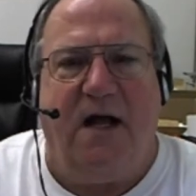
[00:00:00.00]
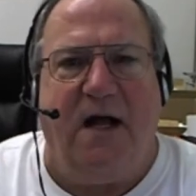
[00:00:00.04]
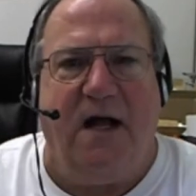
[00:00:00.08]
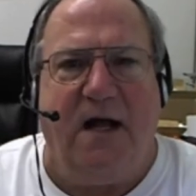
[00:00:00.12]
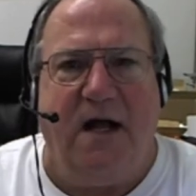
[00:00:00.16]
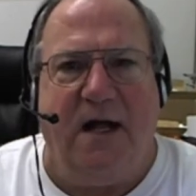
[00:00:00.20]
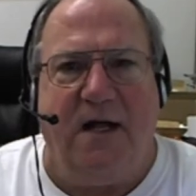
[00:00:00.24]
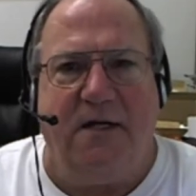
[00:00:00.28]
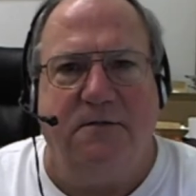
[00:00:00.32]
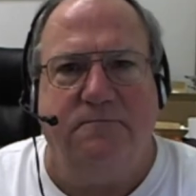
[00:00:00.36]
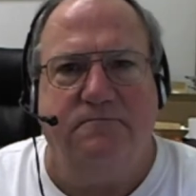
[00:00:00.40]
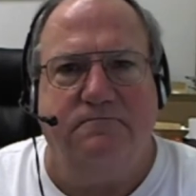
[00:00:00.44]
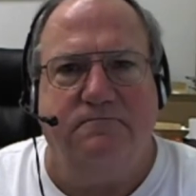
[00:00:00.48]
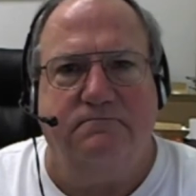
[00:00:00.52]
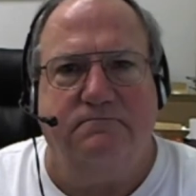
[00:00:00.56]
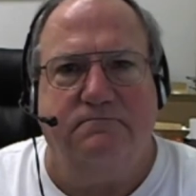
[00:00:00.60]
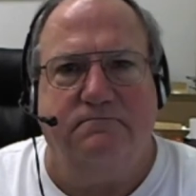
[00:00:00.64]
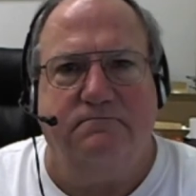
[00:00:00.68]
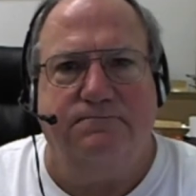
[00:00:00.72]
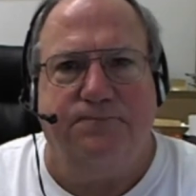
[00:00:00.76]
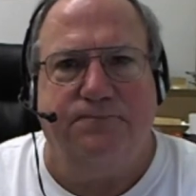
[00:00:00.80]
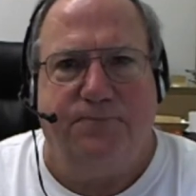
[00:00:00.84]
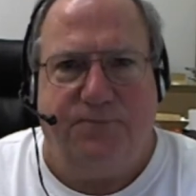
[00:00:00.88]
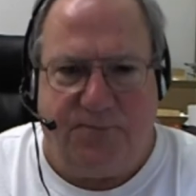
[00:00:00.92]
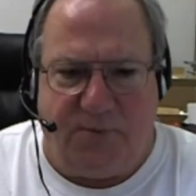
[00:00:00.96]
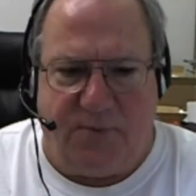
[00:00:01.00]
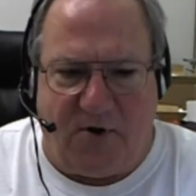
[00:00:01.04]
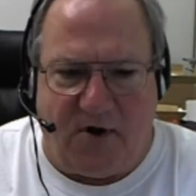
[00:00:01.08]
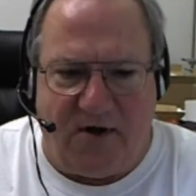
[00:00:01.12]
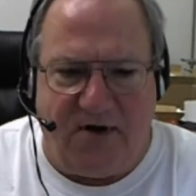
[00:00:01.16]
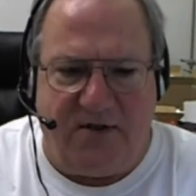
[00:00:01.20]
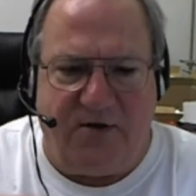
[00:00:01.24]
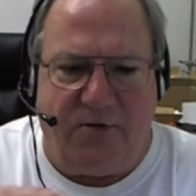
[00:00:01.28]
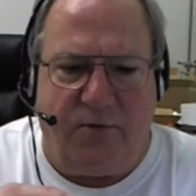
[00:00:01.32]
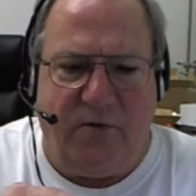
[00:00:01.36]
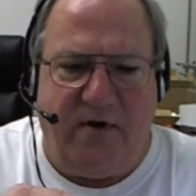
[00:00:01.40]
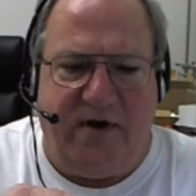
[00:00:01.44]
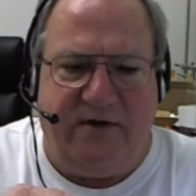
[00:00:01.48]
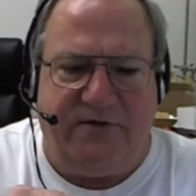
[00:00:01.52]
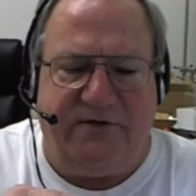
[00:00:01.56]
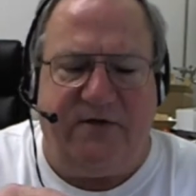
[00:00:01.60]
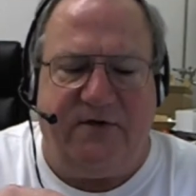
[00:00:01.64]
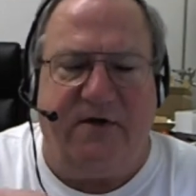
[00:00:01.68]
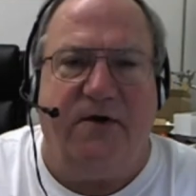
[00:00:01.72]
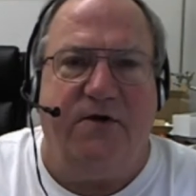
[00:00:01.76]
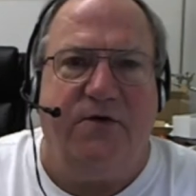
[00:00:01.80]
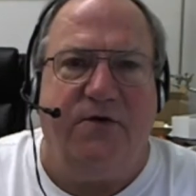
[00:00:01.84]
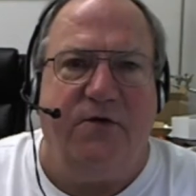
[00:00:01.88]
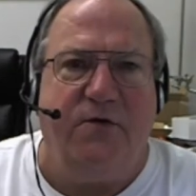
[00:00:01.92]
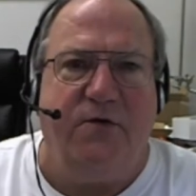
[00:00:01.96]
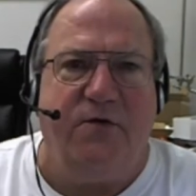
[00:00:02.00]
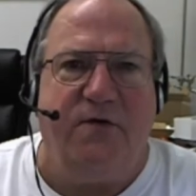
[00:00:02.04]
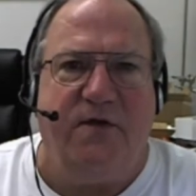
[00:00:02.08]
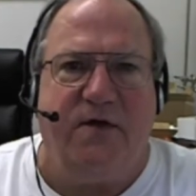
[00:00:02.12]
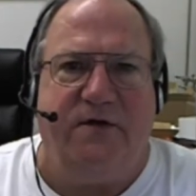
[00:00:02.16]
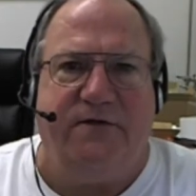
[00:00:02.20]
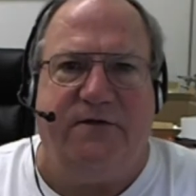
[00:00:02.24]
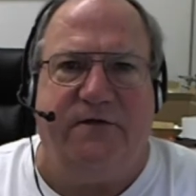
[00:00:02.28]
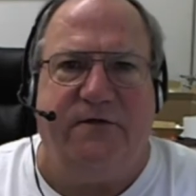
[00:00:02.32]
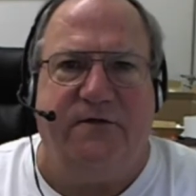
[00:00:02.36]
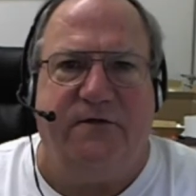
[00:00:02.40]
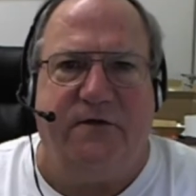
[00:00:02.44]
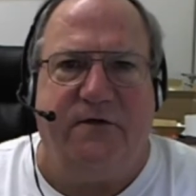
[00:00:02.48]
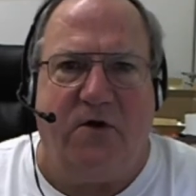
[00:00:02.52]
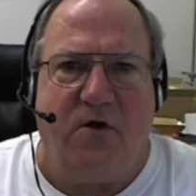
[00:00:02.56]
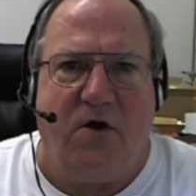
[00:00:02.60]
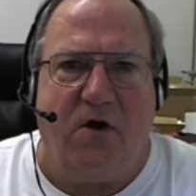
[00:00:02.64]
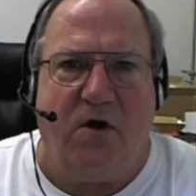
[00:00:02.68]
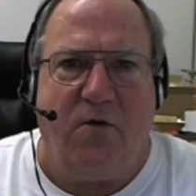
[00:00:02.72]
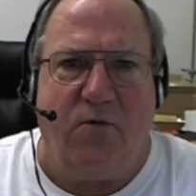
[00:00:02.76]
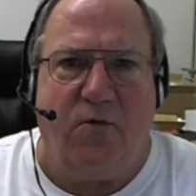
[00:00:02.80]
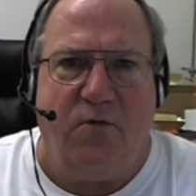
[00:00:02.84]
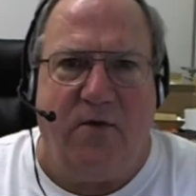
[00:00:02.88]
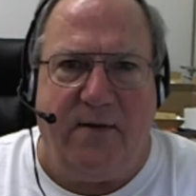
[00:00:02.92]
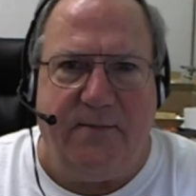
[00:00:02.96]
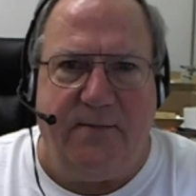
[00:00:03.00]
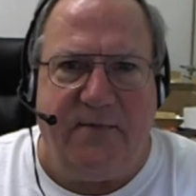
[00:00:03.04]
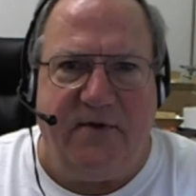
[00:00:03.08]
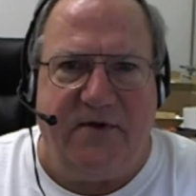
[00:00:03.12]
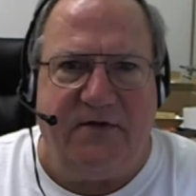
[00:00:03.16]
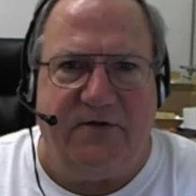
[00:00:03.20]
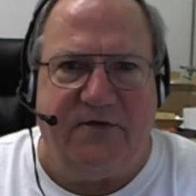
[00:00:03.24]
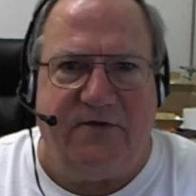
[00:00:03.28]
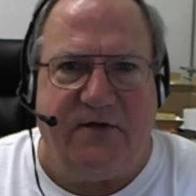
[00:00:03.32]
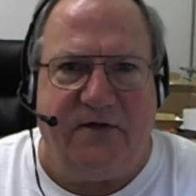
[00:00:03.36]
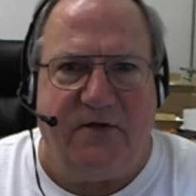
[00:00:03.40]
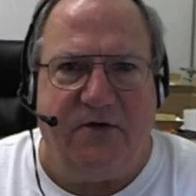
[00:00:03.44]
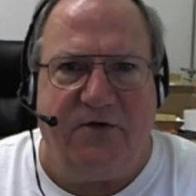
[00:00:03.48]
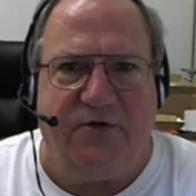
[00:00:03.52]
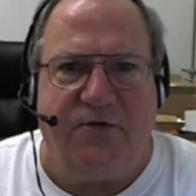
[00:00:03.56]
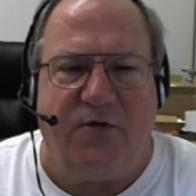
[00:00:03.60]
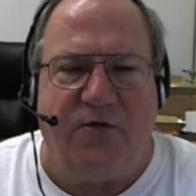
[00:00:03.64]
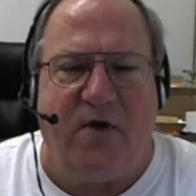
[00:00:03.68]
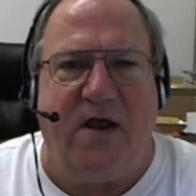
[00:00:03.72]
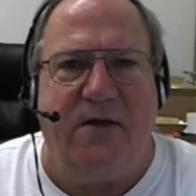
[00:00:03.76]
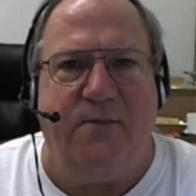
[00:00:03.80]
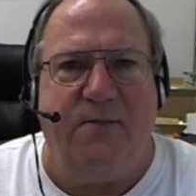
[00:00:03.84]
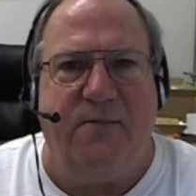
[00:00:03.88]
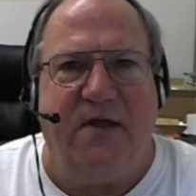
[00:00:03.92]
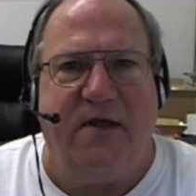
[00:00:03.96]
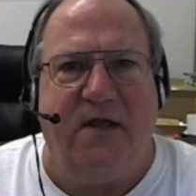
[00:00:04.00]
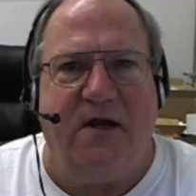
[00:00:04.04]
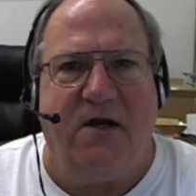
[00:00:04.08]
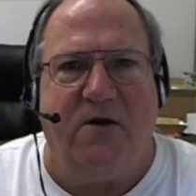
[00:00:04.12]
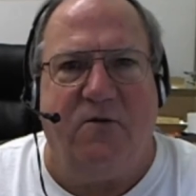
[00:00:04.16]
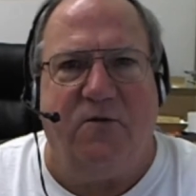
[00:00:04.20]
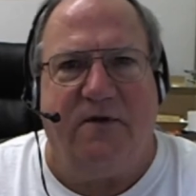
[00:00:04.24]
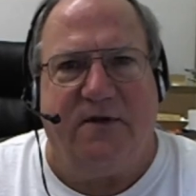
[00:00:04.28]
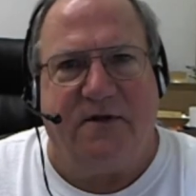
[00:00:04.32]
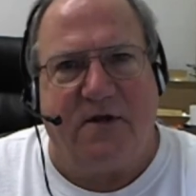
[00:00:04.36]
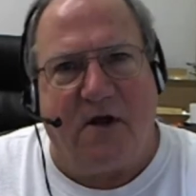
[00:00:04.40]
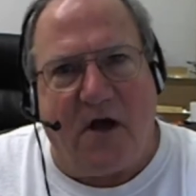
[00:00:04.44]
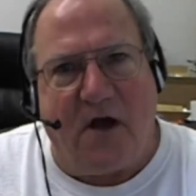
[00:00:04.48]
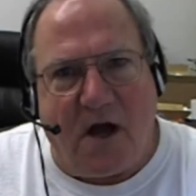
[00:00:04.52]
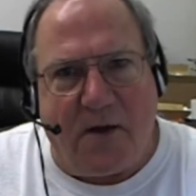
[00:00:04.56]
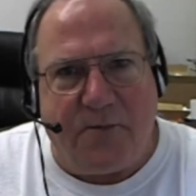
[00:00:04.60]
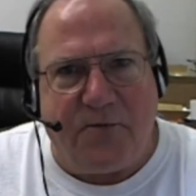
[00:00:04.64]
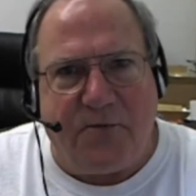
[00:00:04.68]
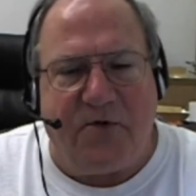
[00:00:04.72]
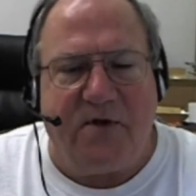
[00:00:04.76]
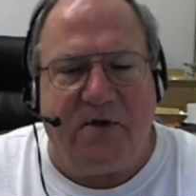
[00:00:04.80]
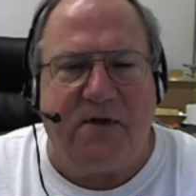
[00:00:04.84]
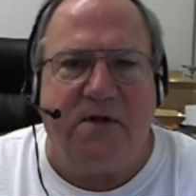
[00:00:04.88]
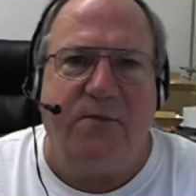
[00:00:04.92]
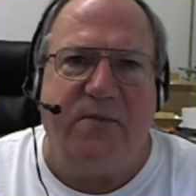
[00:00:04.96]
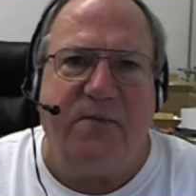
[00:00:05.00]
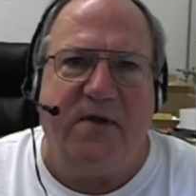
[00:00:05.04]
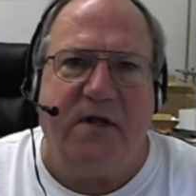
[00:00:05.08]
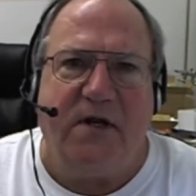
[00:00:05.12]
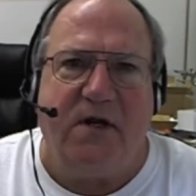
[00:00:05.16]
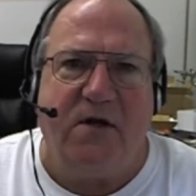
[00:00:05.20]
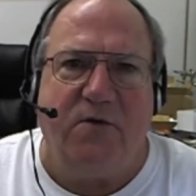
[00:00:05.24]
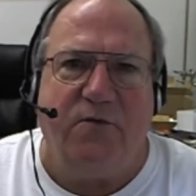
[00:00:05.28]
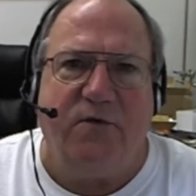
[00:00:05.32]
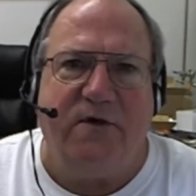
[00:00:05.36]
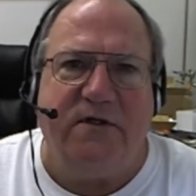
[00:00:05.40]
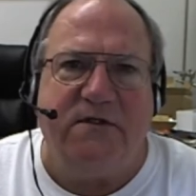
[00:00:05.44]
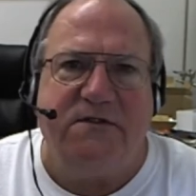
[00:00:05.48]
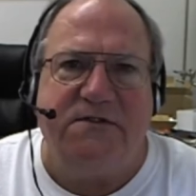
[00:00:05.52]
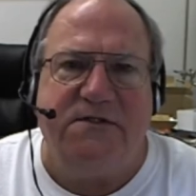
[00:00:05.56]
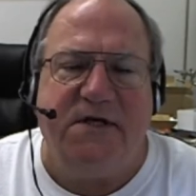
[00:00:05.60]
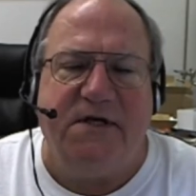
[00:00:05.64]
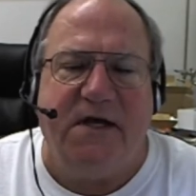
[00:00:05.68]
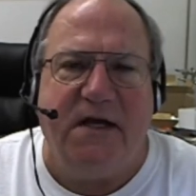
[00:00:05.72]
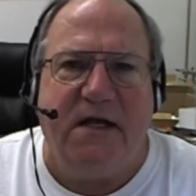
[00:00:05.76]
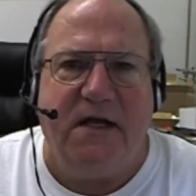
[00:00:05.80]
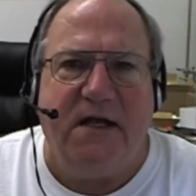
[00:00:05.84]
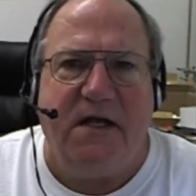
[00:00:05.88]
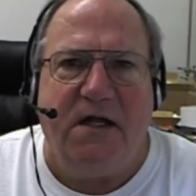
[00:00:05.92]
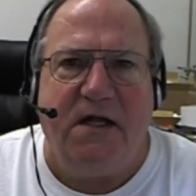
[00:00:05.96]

Um, Part of the reason to do this is there are ribbons that are tri-metal with copper in the middle, which